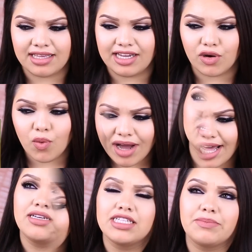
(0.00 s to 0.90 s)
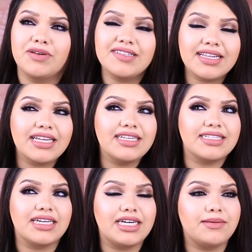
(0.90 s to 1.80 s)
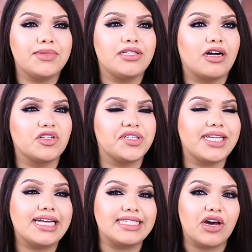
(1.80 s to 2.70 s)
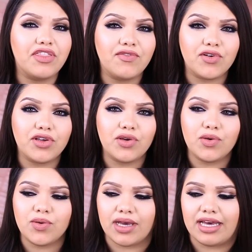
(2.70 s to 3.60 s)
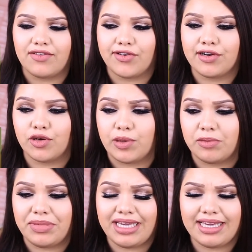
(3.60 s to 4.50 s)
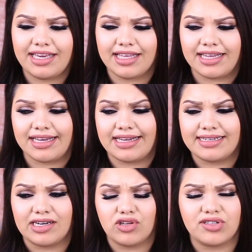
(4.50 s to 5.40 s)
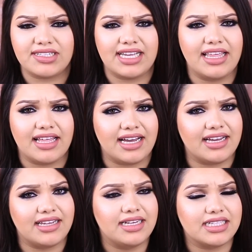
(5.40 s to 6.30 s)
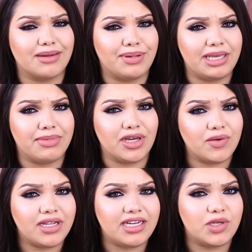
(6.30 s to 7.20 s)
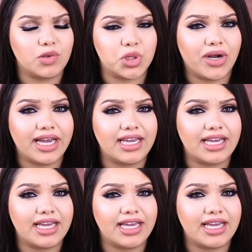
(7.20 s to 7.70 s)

the earwax. Supposedly, some doctors say it's healthy for you and for your well-being, and others say that it's complete baloney, don't try